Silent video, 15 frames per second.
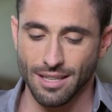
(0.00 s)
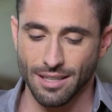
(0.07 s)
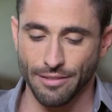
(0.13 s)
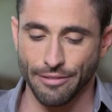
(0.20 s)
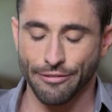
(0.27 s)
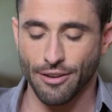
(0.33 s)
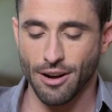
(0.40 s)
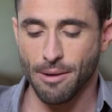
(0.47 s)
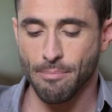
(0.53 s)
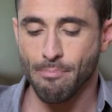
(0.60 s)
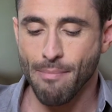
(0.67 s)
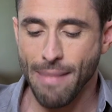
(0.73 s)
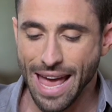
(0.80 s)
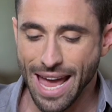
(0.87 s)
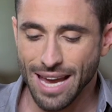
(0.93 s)

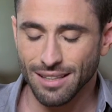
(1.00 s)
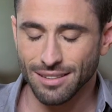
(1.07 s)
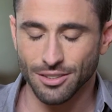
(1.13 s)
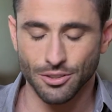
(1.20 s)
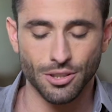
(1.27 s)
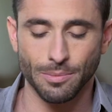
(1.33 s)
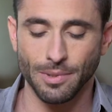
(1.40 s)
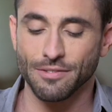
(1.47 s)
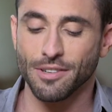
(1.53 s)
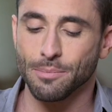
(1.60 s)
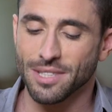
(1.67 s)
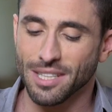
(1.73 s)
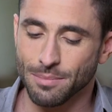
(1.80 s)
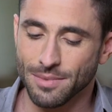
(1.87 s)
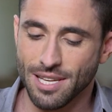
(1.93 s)
From
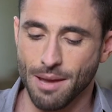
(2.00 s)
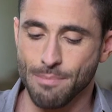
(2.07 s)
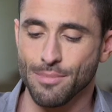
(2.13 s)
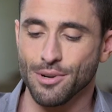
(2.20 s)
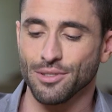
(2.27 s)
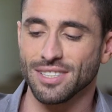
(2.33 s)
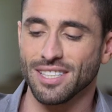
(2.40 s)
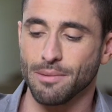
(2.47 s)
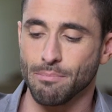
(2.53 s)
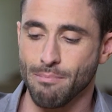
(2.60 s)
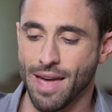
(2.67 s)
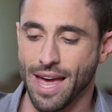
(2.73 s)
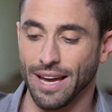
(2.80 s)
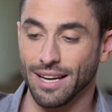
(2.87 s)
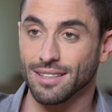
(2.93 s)
September to
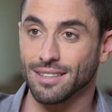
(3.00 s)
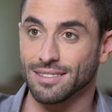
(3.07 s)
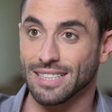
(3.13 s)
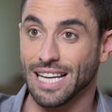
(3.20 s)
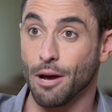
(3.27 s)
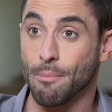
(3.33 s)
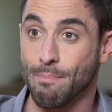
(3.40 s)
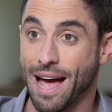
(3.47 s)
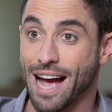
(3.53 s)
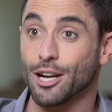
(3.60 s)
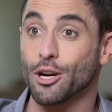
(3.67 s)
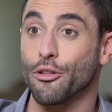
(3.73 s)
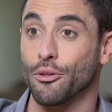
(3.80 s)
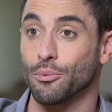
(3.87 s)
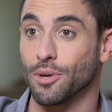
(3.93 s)
May, now I'm back
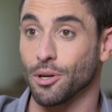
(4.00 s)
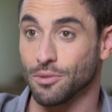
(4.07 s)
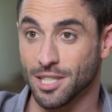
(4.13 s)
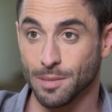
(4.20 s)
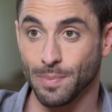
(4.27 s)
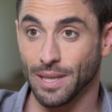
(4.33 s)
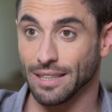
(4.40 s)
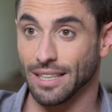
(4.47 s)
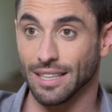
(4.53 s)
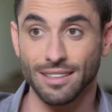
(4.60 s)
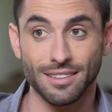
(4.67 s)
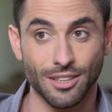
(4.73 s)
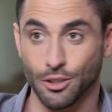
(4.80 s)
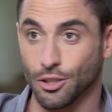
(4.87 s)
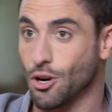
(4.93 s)
on the road speaking,
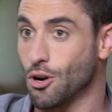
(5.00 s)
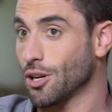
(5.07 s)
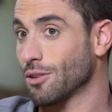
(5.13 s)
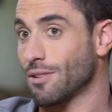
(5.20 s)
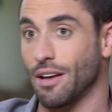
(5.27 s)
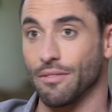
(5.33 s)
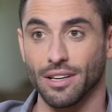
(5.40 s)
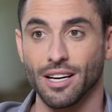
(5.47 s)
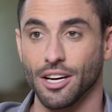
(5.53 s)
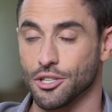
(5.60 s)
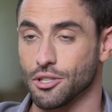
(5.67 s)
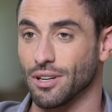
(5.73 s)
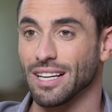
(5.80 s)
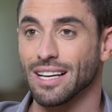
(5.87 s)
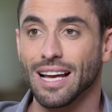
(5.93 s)
going around the
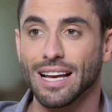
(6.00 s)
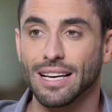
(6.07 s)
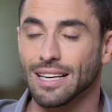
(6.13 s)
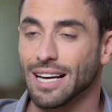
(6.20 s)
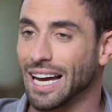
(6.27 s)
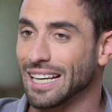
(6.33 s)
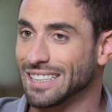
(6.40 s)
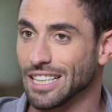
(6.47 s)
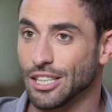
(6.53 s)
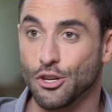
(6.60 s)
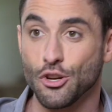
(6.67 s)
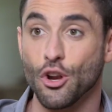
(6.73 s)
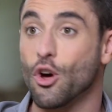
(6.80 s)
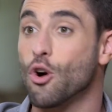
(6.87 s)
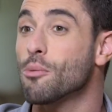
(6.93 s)
country. I did
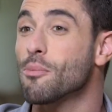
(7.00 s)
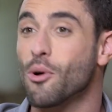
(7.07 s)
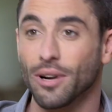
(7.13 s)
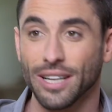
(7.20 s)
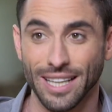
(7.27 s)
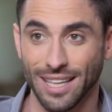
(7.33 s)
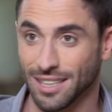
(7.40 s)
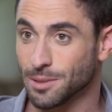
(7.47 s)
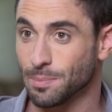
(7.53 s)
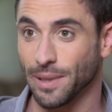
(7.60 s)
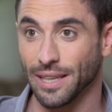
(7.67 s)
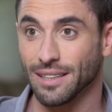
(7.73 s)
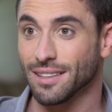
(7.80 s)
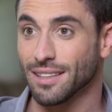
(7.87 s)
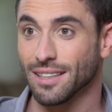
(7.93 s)
no more
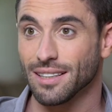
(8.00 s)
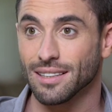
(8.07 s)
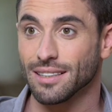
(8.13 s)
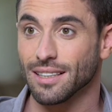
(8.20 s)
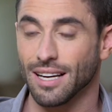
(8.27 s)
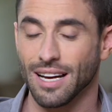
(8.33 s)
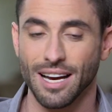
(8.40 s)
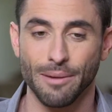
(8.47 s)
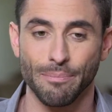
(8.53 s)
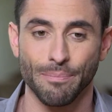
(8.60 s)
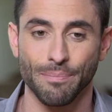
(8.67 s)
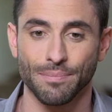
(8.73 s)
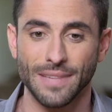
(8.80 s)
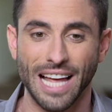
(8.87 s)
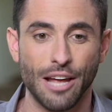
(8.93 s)
ESP. I
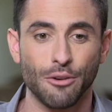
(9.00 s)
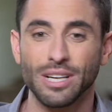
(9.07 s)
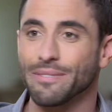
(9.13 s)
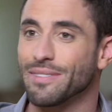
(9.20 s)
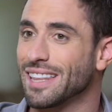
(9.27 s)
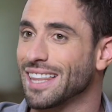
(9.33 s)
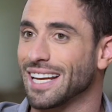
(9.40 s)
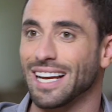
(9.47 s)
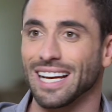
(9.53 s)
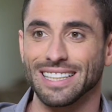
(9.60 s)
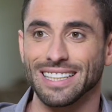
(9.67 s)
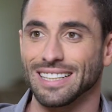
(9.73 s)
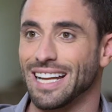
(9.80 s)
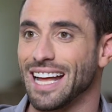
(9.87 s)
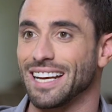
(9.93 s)
don't even think I
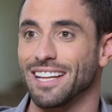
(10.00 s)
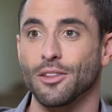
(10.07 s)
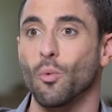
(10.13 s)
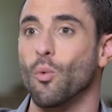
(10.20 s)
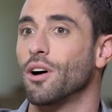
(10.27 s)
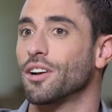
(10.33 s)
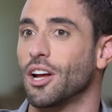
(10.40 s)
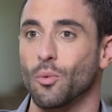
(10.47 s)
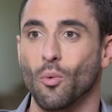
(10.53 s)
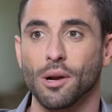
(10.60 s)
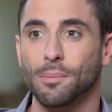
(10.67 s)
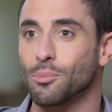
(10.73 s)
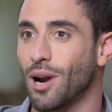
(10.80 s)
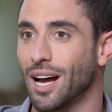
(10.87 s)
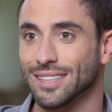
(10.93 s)
did any of the
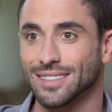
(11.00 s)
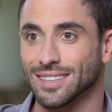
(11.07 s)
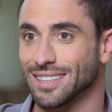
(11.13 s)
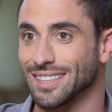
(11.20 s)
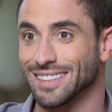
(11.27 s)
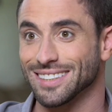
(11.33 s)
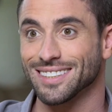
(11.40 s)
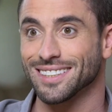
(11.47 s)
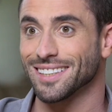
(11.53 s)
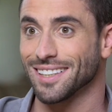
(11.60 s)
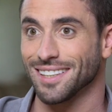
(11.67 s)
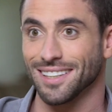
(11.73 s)
one-on-one processes